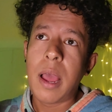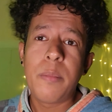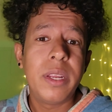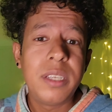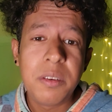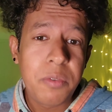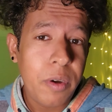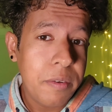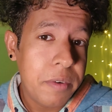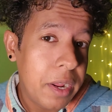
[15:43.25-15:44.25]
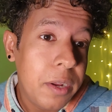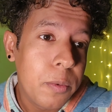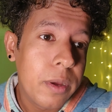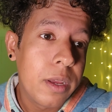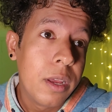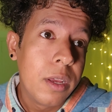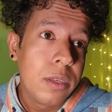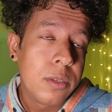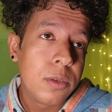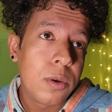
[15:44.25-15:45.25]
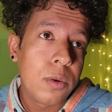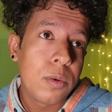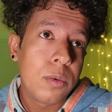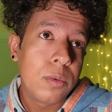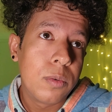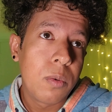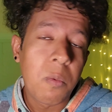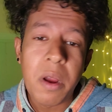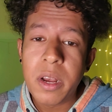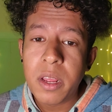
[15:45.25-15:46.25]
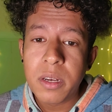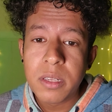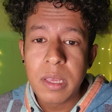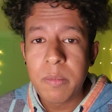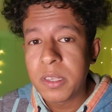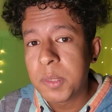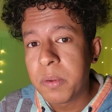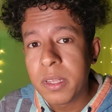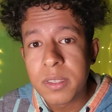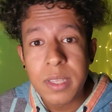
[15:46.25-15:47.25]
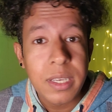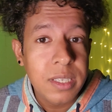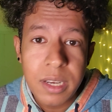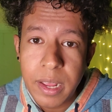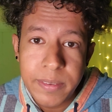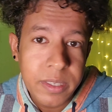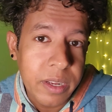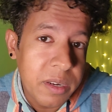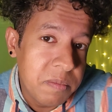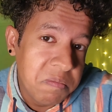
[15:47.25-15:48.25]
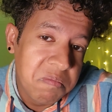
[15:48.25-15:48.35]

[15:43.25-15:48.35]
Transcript: I'm eighteen forever anyway, so why not keep experiencing the eighteen lifestyle?